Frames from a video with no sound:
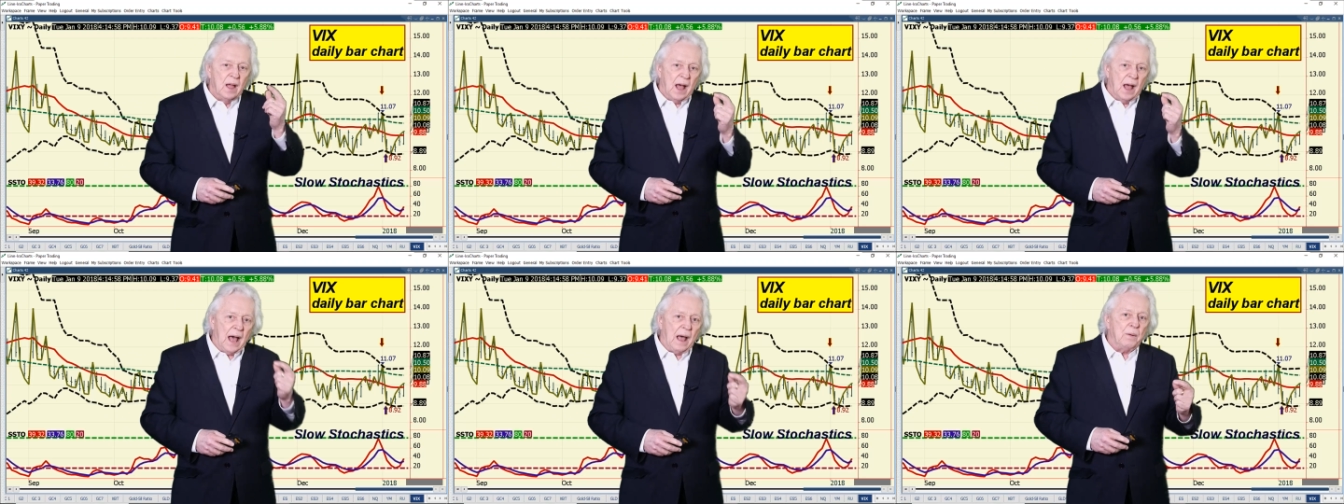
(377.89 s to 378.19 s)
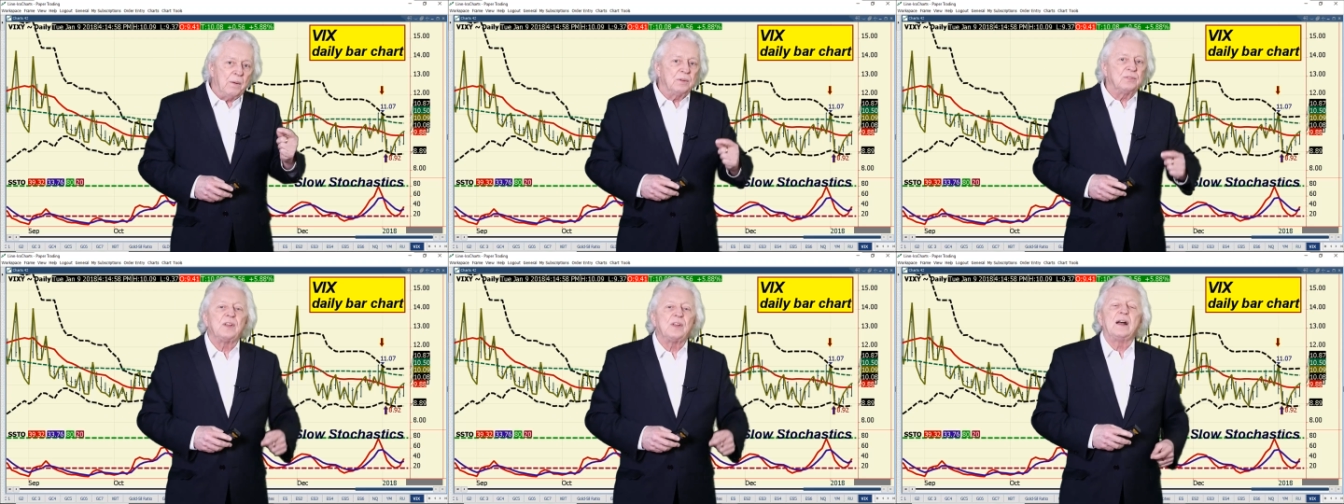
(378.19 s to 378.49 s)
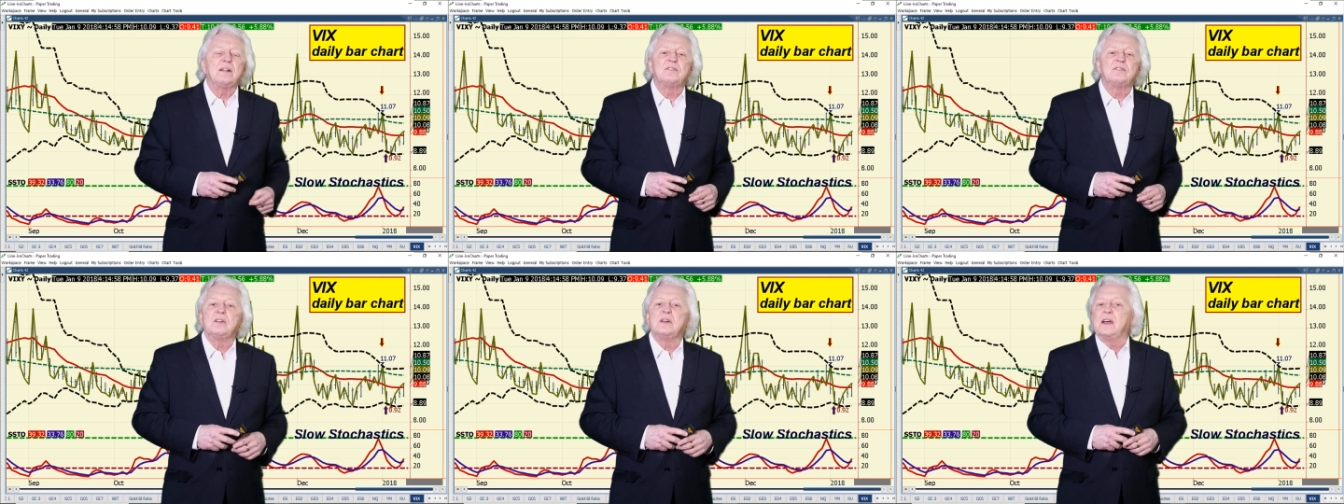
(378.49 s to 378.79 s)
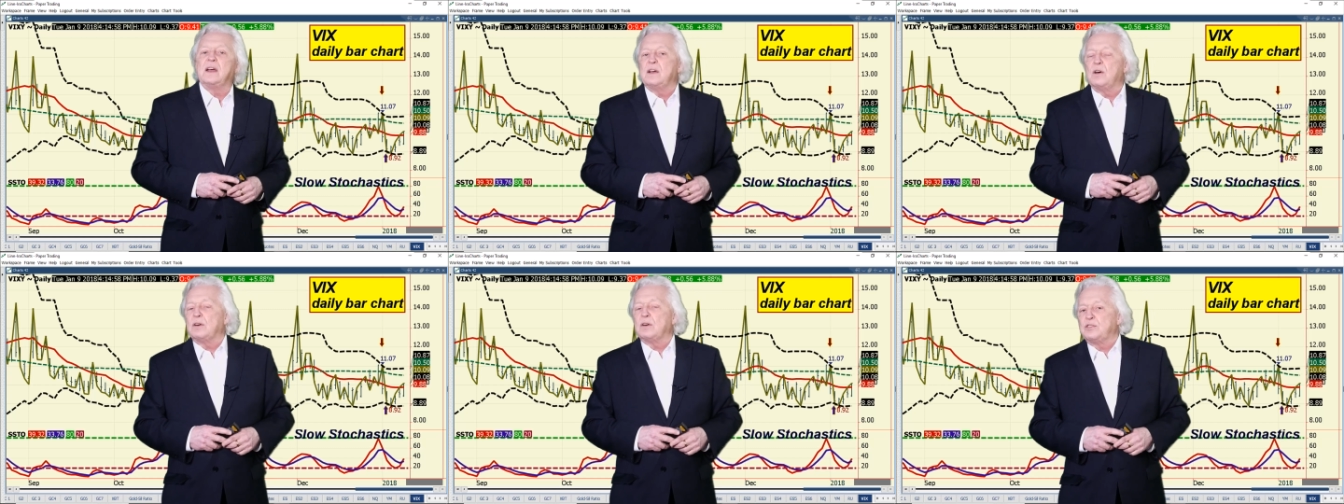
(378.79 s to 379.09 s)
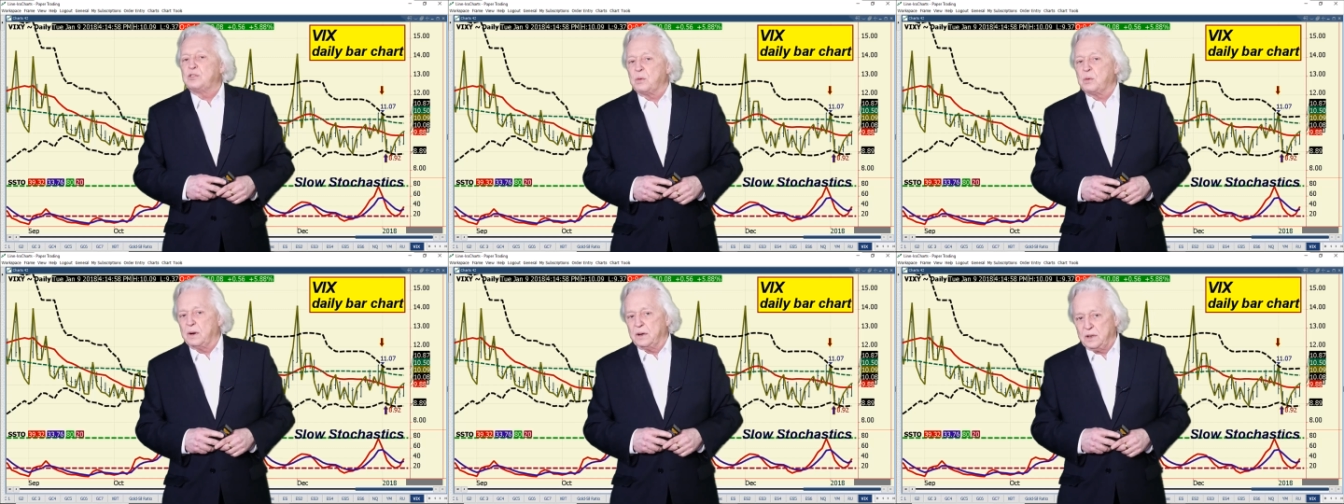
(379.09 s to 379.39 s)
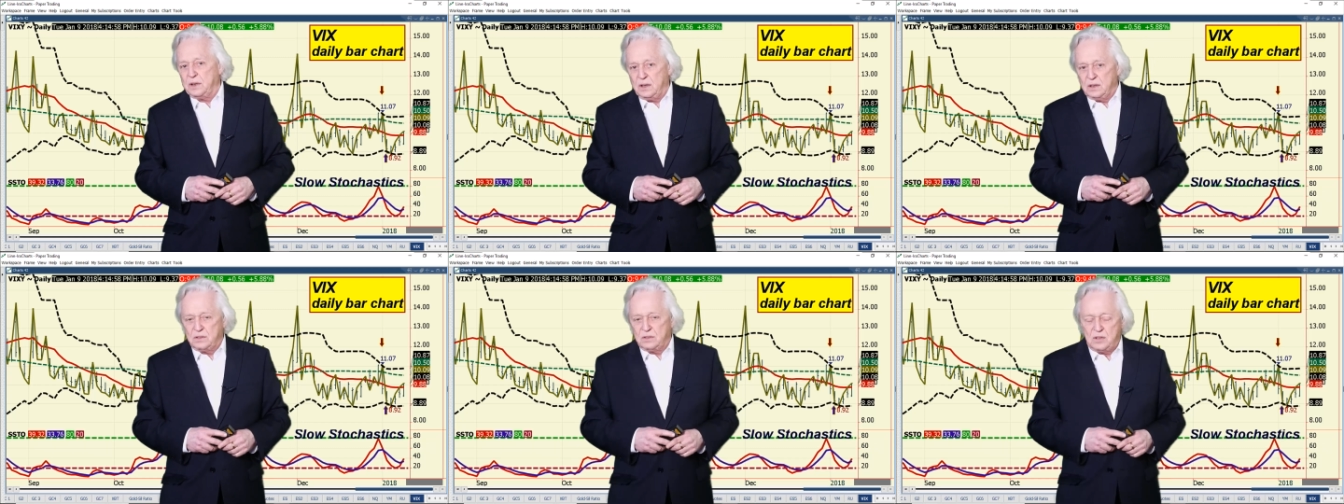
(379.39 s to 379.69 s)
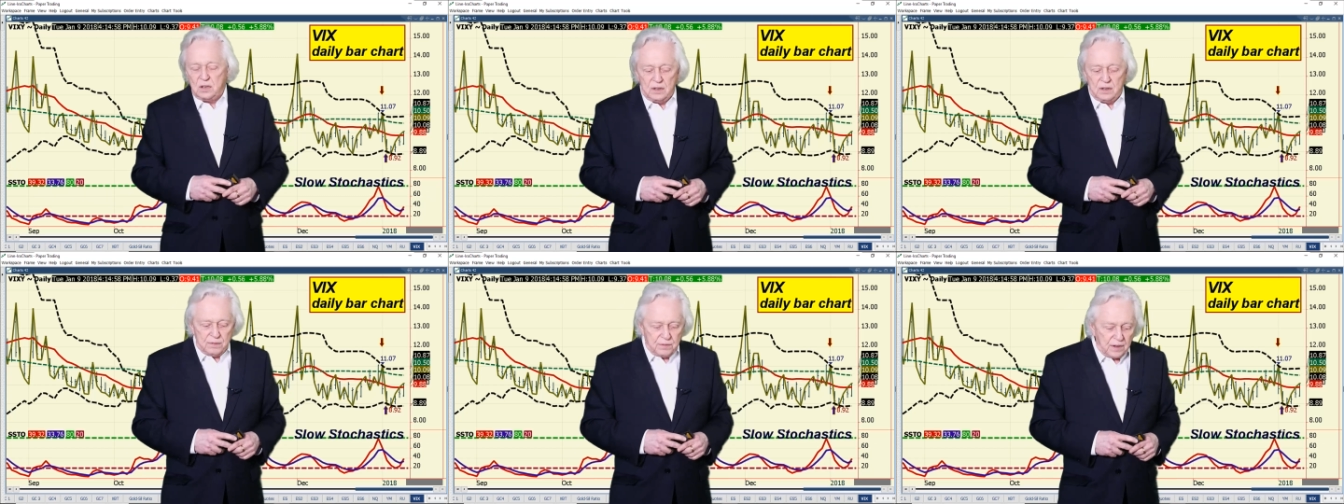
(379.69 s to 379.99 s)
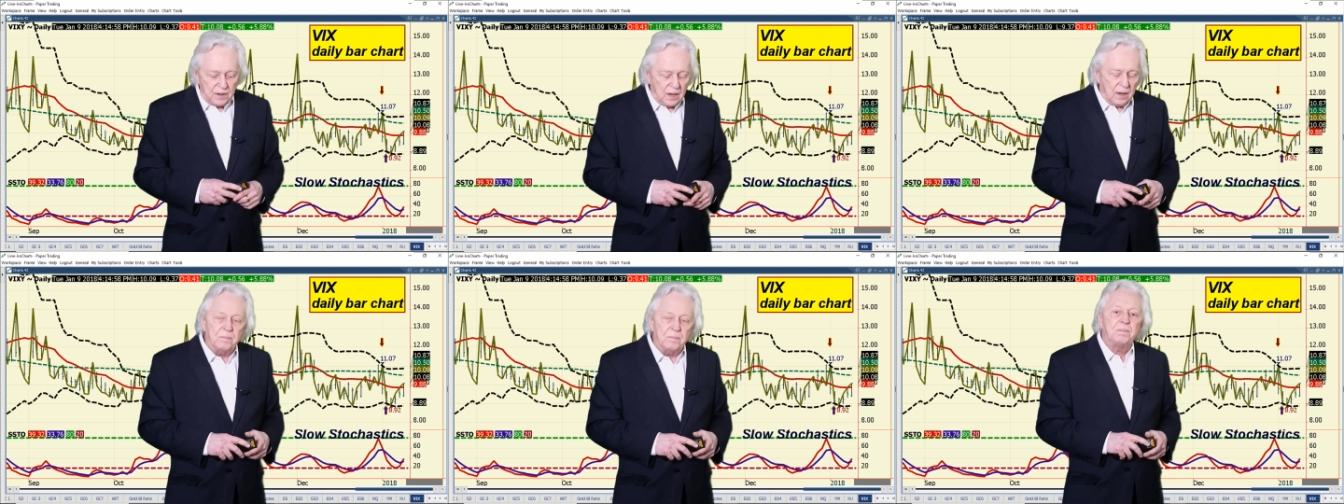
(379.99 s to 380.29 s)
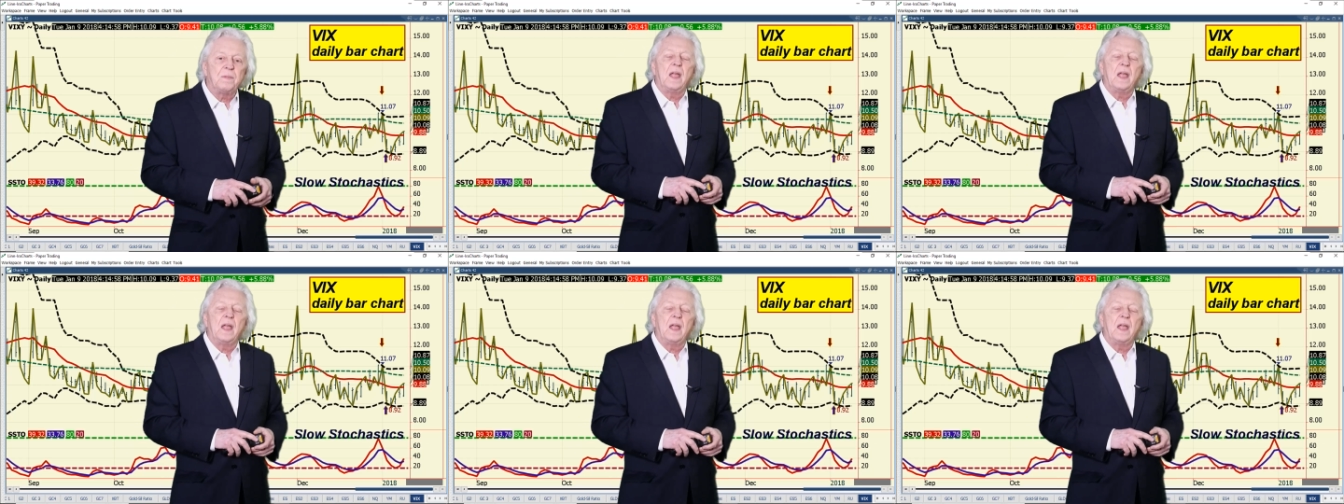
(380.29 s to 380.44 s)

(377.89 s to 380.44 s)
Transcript: I was on today Australian TV,